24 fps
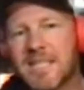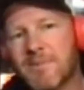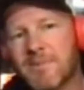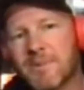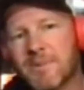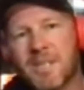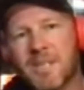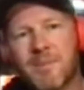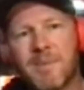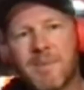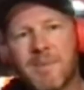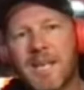It was
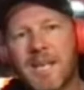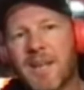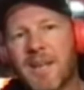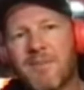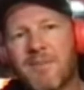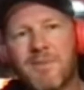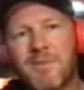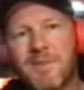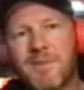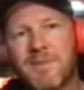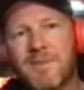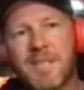going to be like
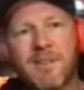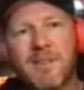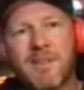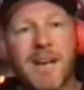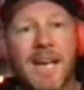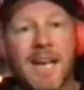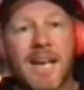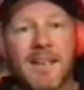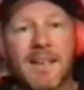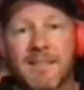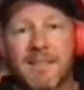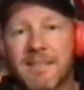50
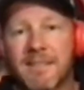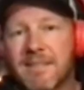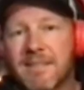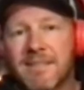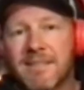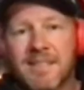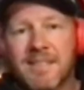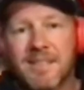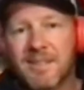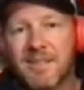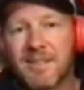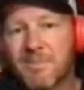grand
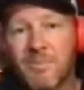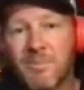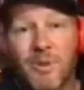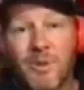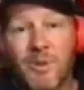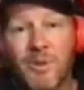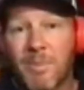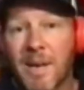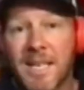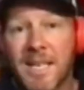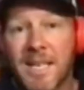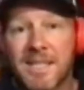to
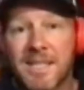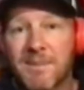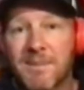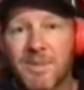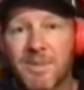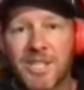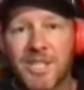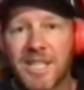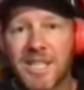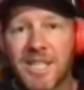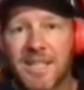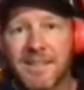replace the
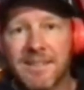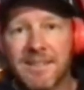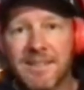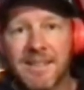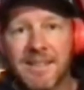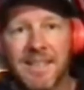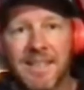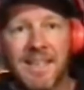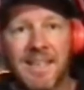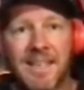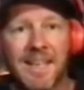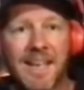machines.
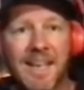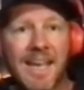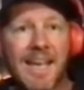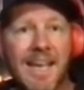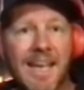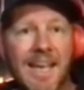Mm-hmm.